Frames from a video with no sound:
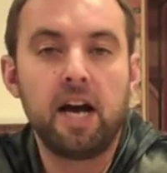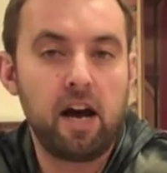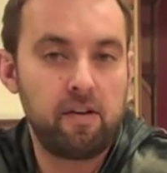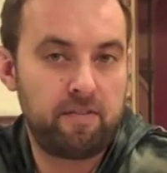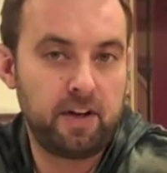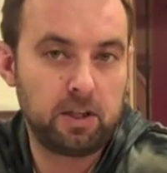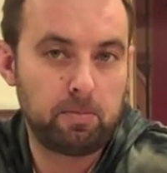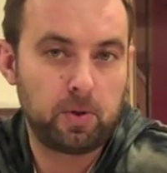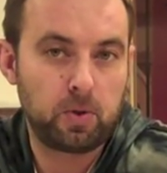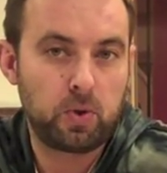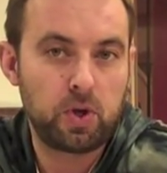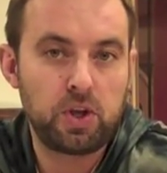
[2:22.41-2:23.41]

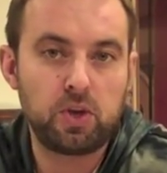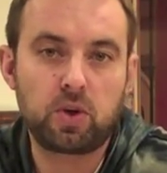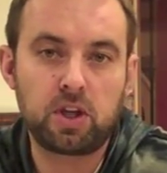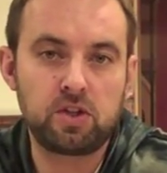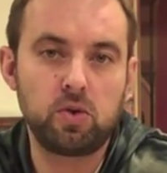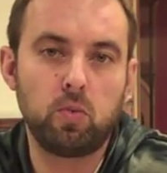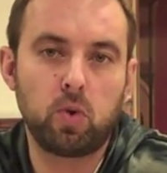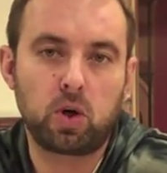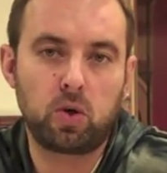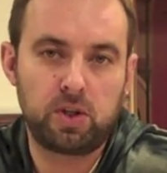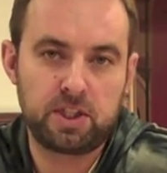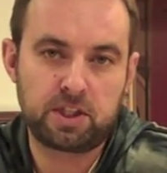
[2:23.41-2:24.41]
available, you can do work
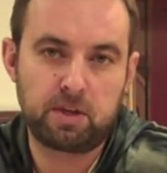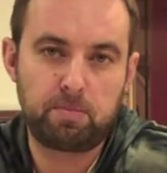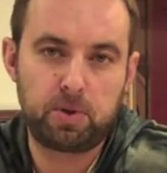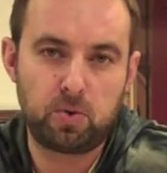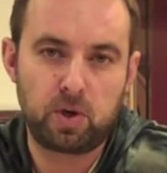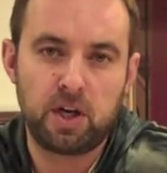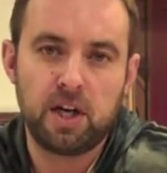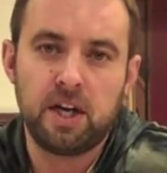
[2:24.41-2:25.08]
on this computer.